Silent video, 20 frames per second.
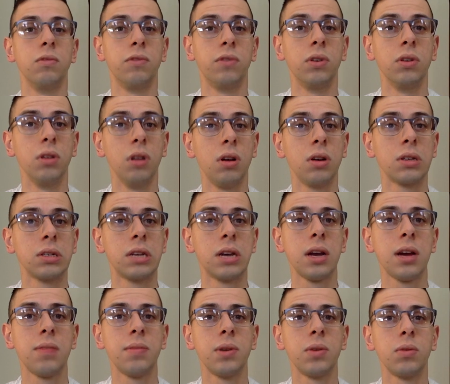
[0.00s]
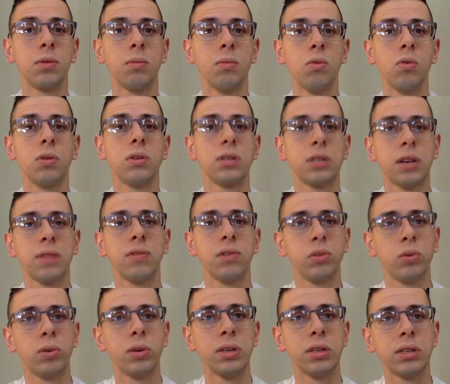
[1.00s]
For a long time, there were more
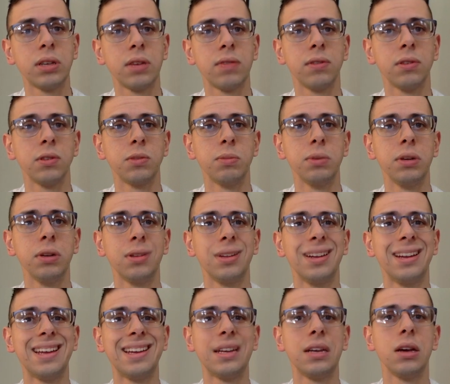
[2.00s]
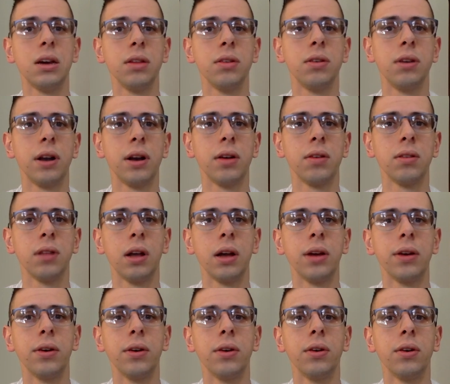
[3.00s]
727s built than any other
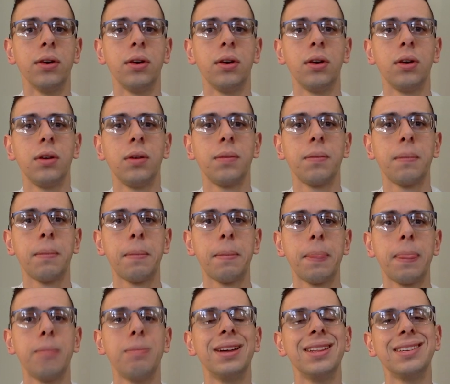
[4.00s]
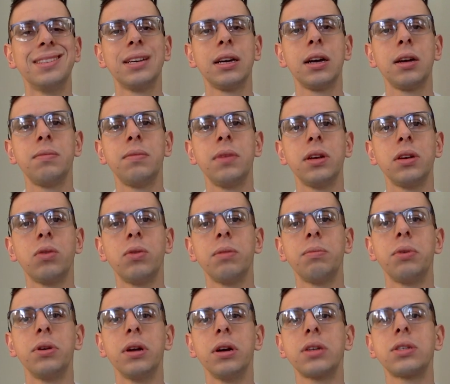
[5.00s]
airliner. By the time they quit
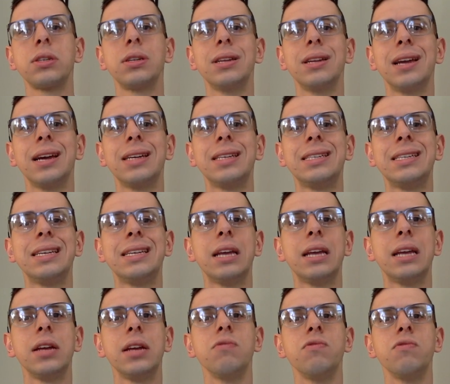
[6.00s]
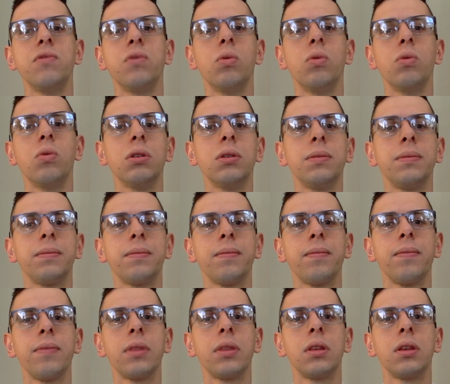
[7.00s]
production in 1984,
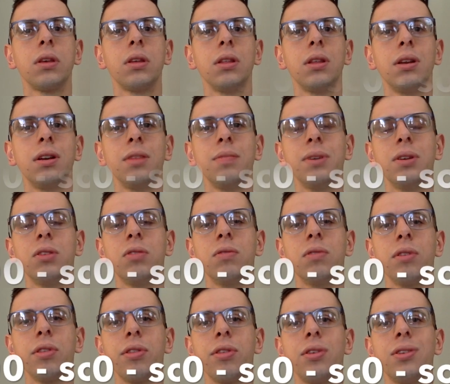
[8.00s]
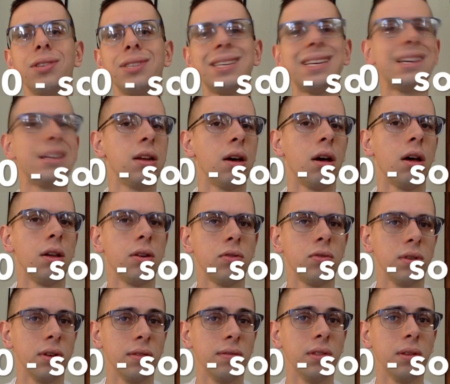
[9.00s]
there had been over
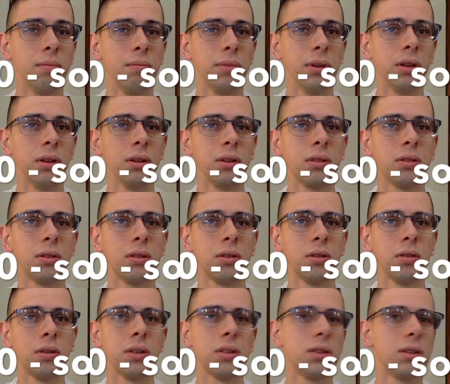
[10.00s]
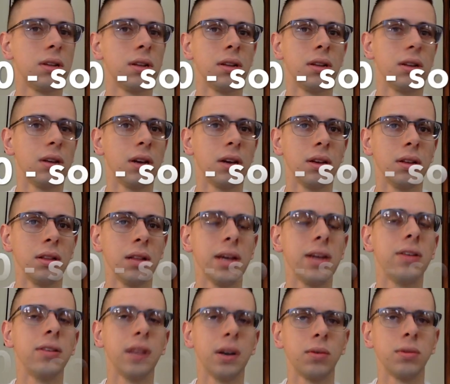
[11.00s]
1,300 of them built, which then
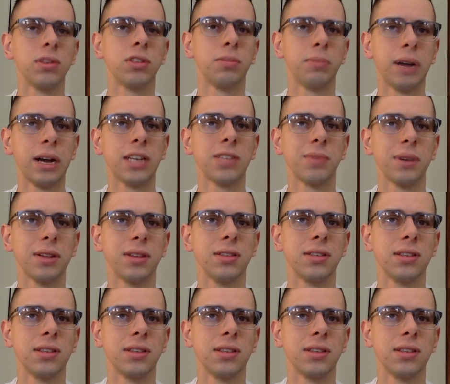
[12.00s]
later that was surpassed by the